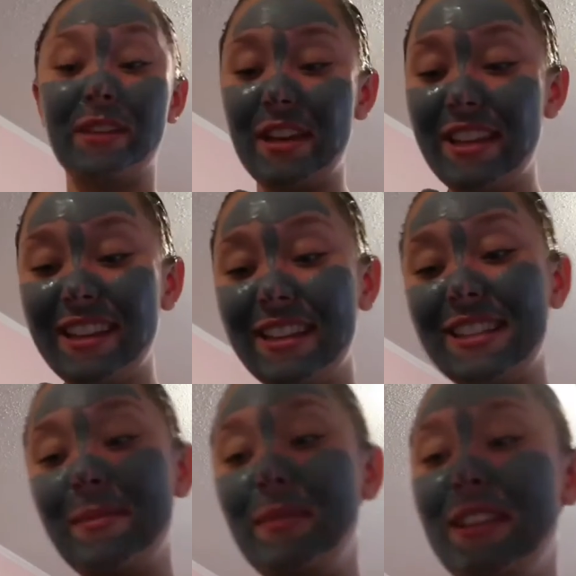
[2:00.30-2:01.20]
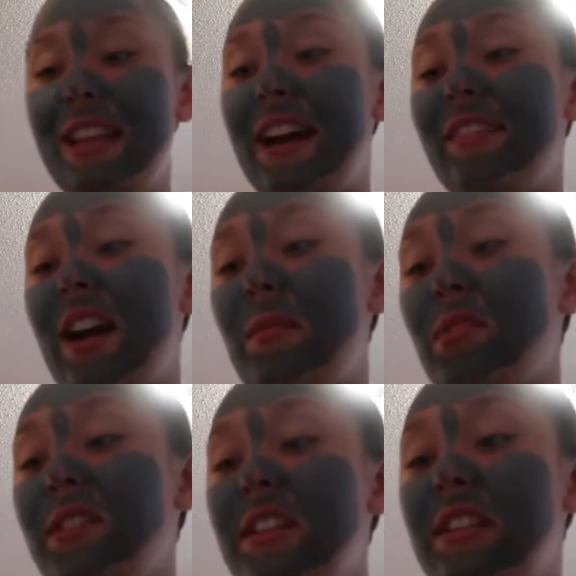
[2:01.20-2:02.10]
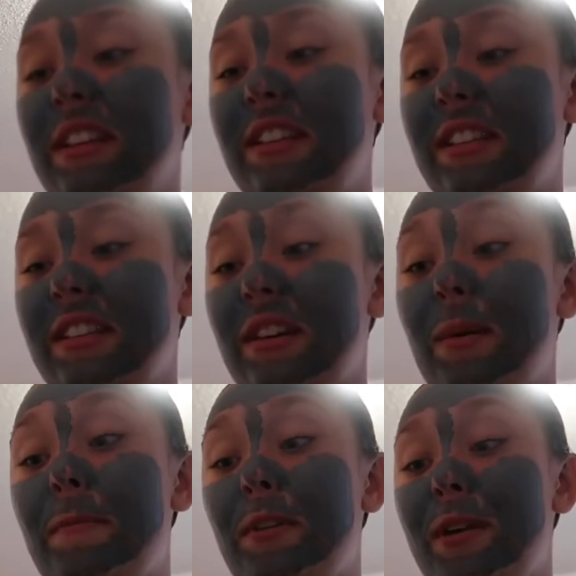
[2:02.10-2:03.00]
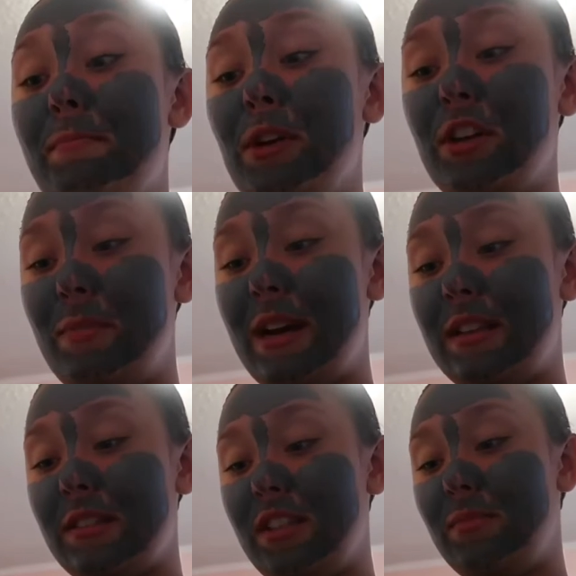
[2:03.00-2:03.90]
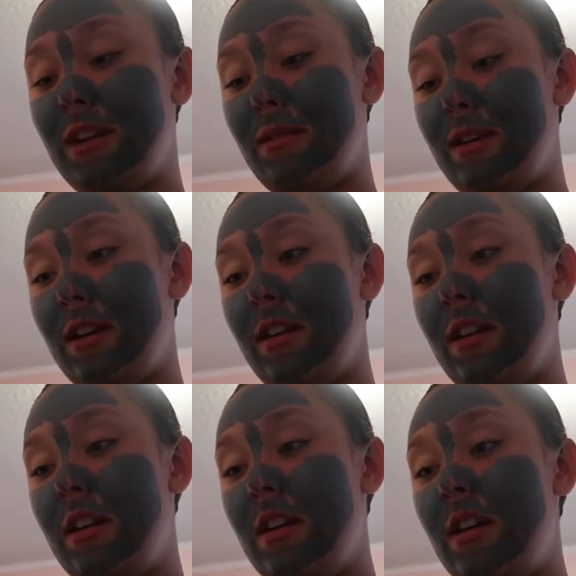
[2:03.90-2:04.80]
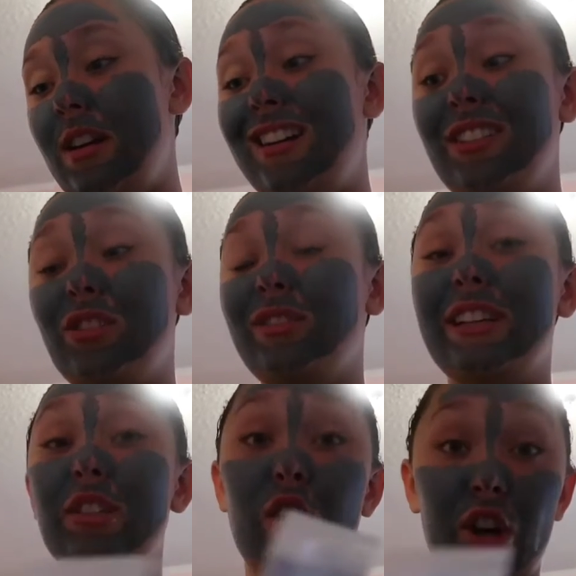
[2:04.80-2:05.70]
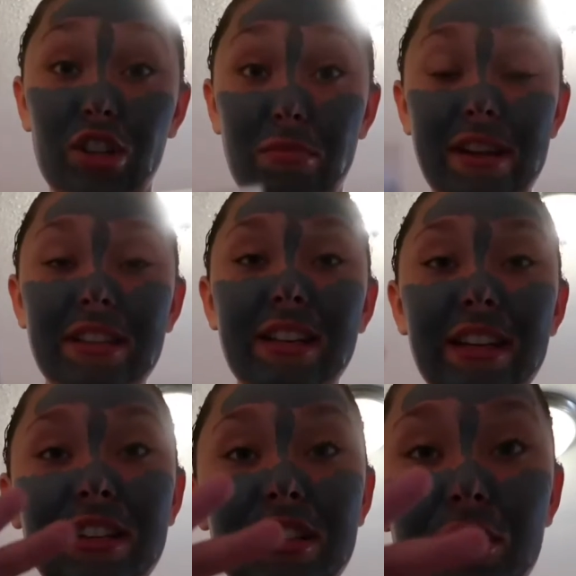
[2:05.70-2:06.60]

And then something that I've got more recently is this Comforting Milk Mask. This might have been a little less harsh on my skin to